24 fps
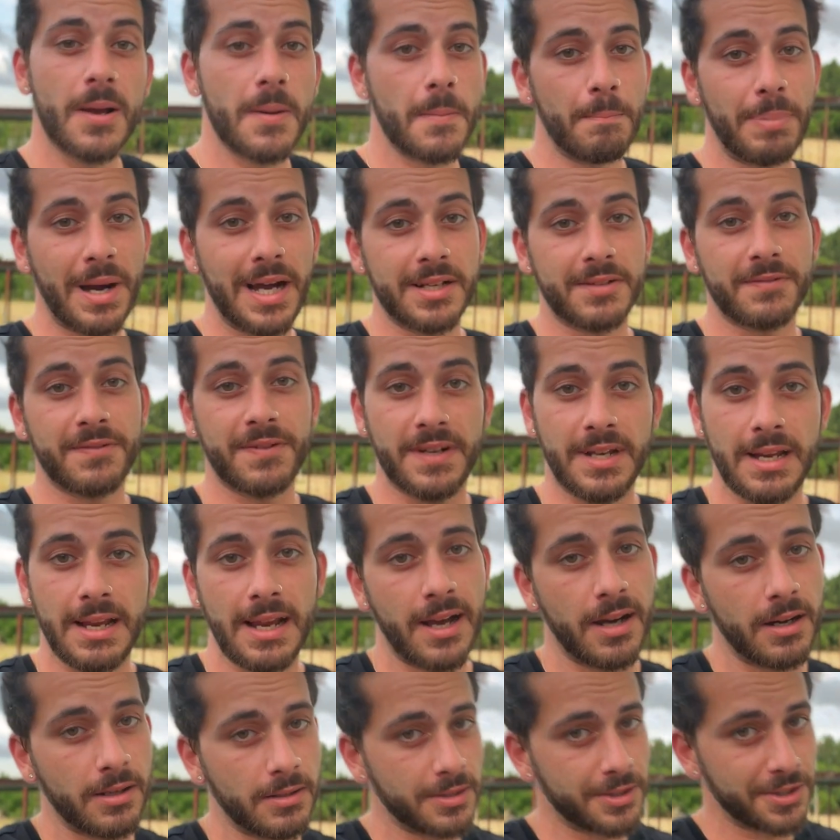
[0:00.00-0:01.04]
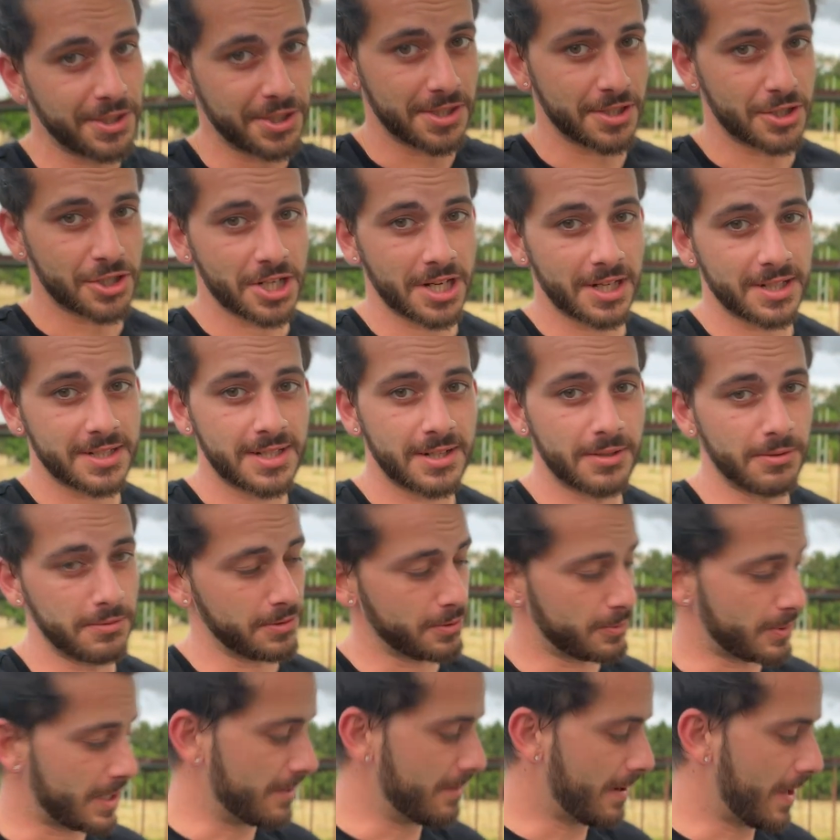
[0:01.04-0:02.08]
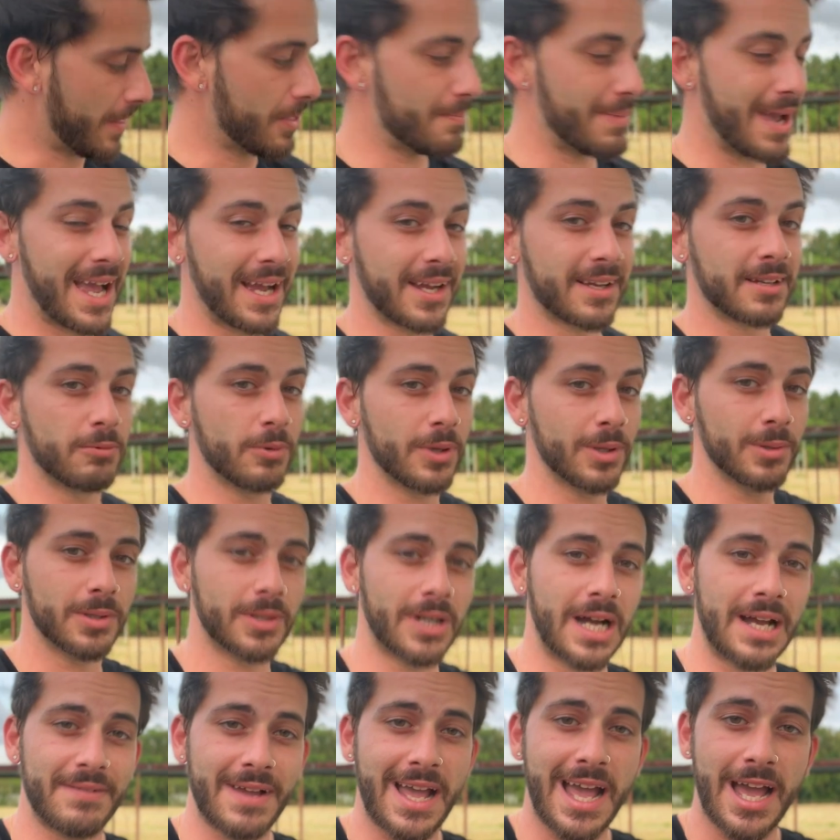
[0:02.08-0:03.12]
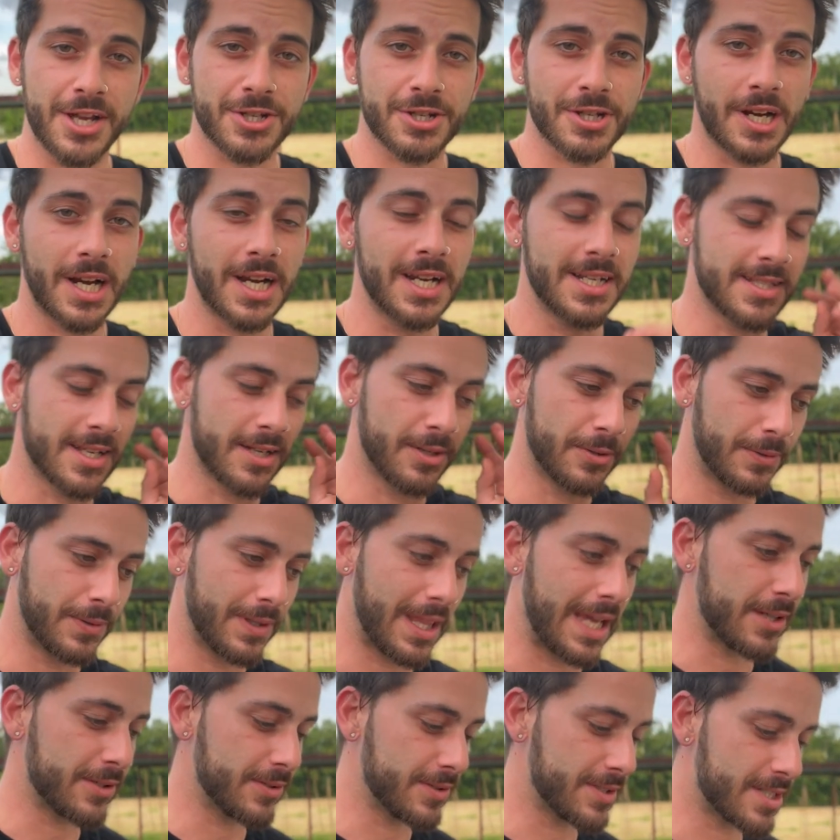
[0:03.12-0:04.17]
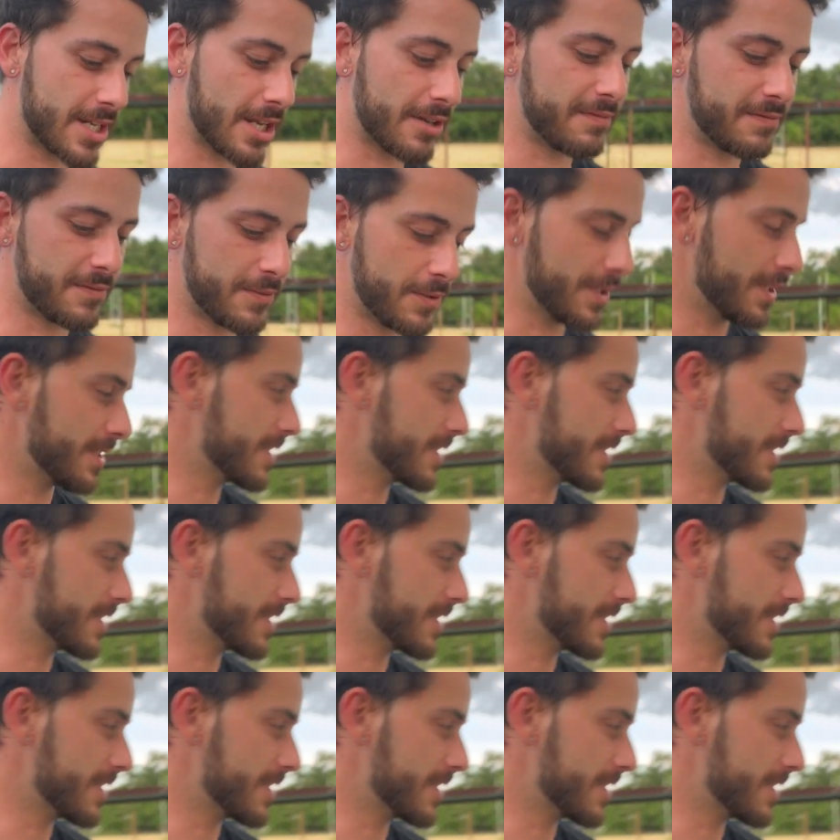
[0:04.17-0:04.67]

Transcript: But for now, use the shunted all the way around the back. We will have ashtrays and all that good stuff for you.